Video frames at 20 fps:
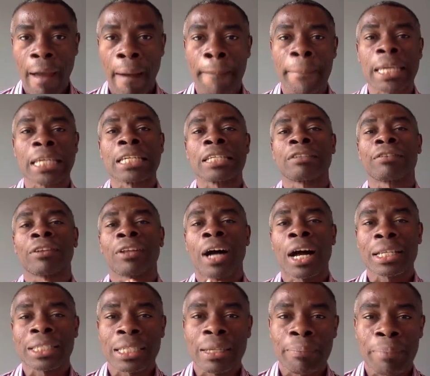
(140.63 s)
because
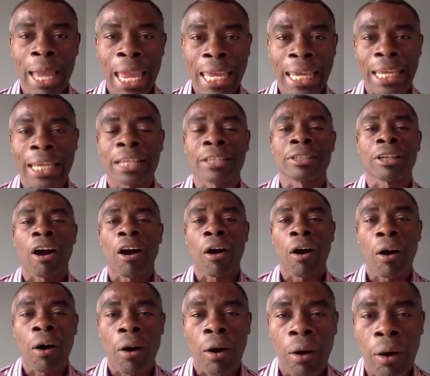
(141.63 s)
Velocity Banking is
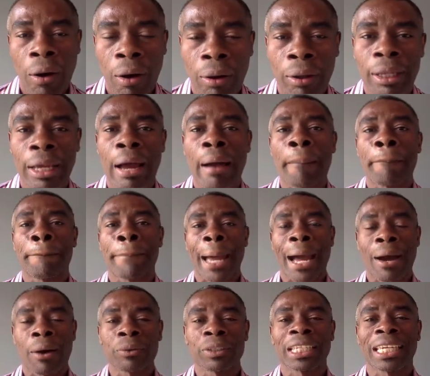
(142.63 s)
all
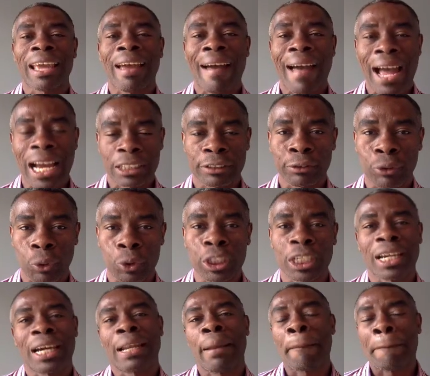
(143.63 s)
about cash flow. You
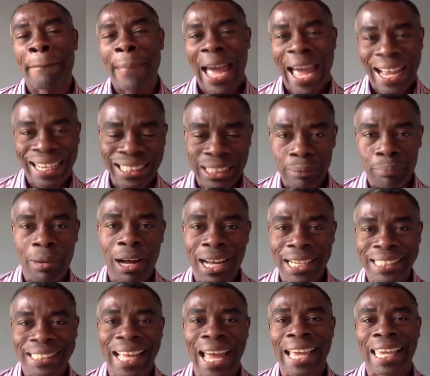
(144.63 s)
got to
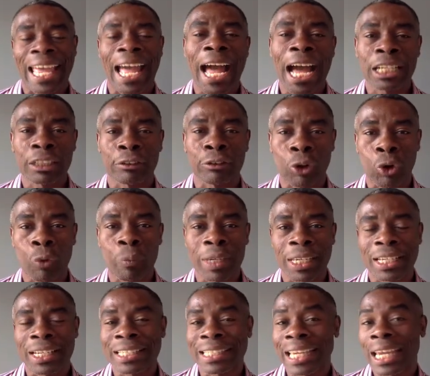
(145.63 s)
maximize that cash flow
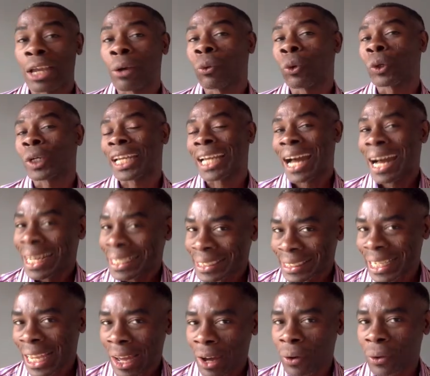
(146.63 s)
because it will cut
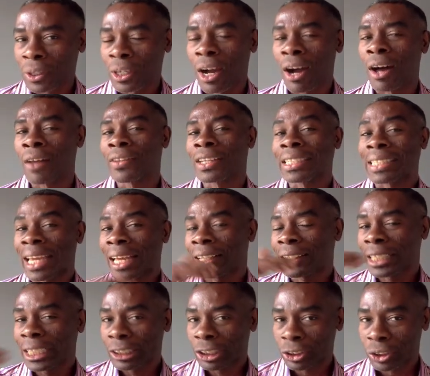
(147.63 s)
down on the
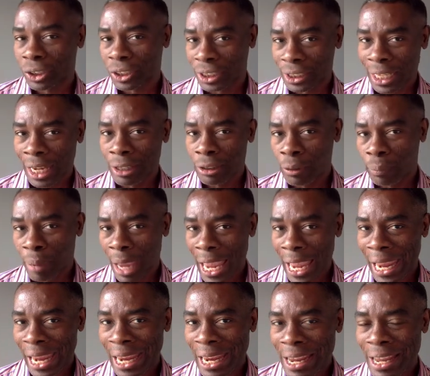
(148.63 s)
daily interest that you
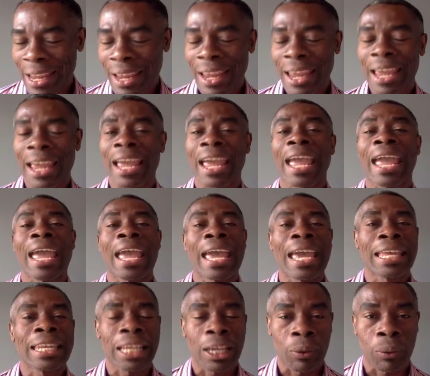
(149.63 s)
pay,
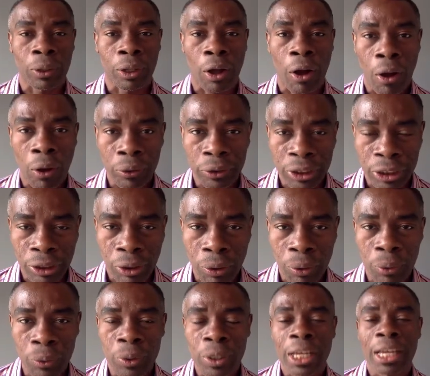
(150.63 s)
and it will
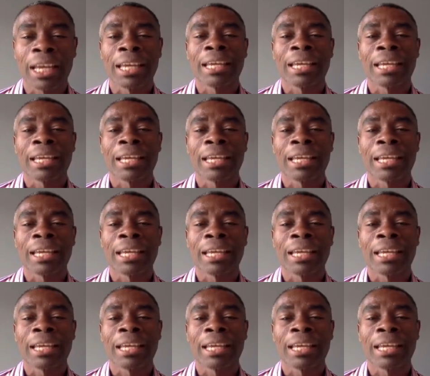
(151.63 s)
also